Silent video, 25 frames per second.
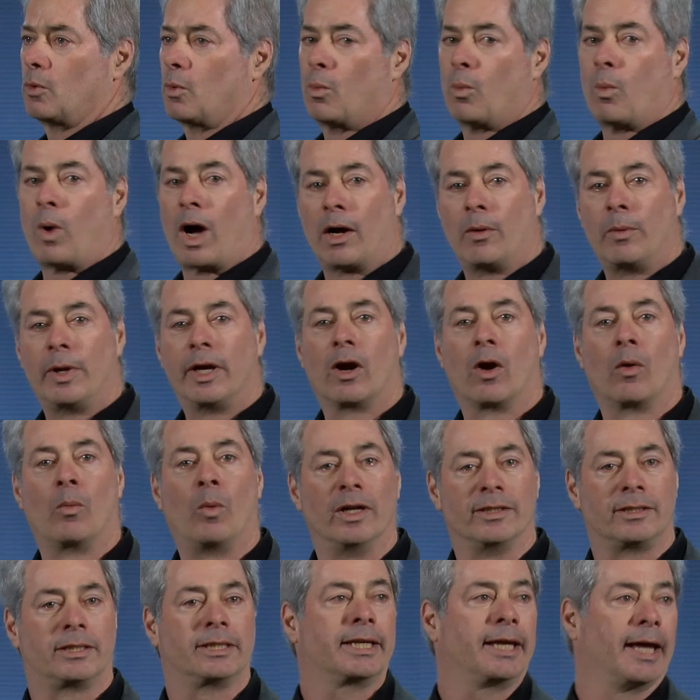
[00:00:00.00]
why we are
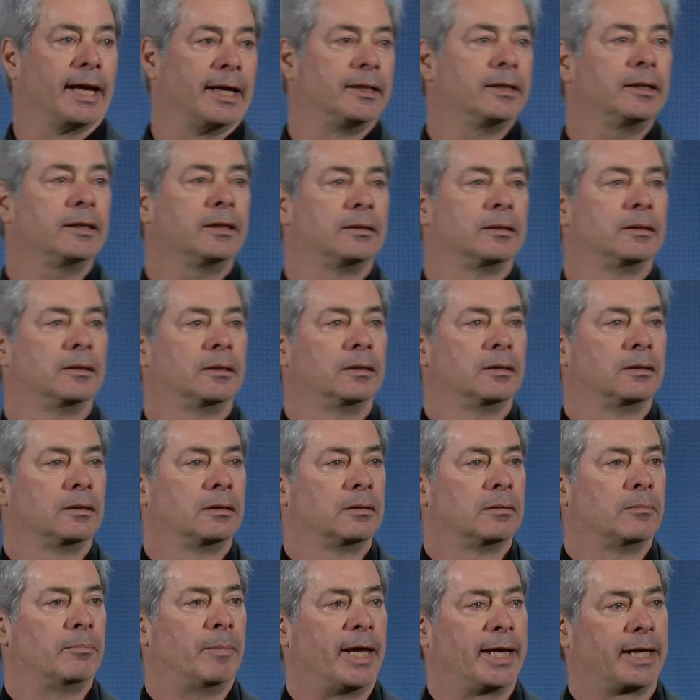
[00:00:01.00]
once again
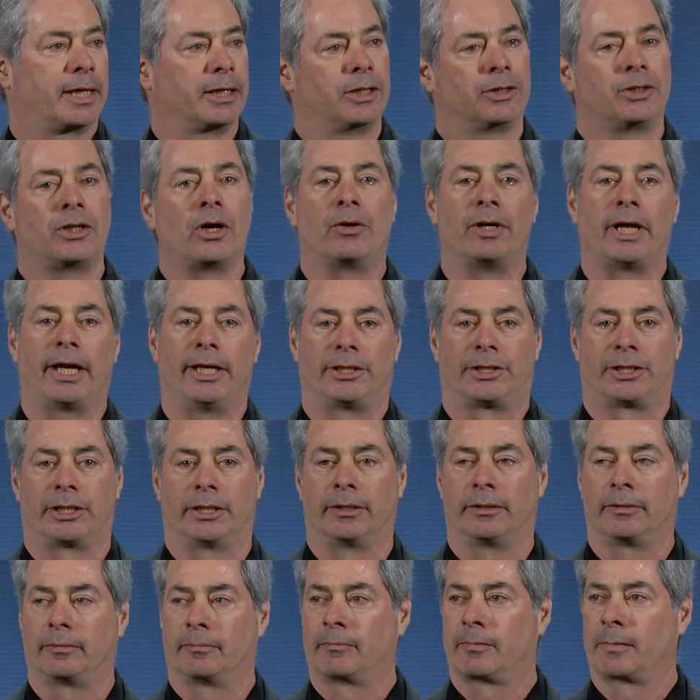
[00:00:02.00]
making a
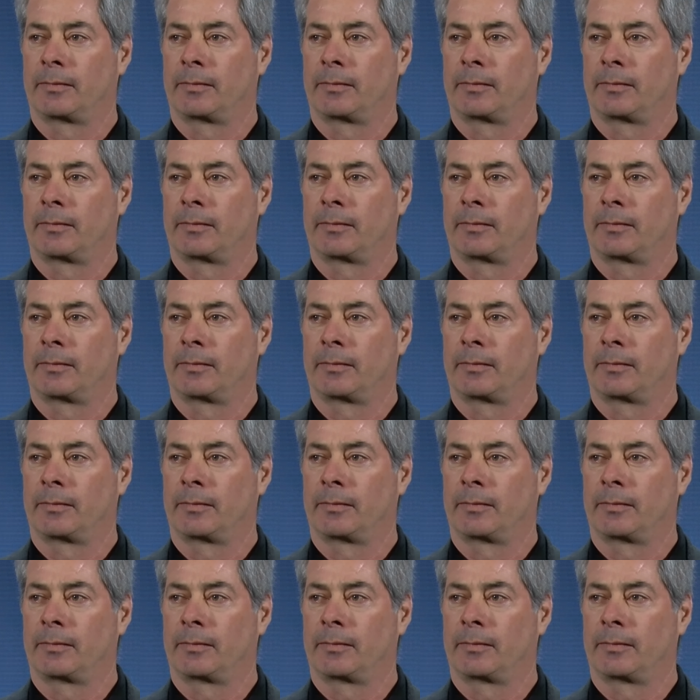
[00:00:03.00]
donation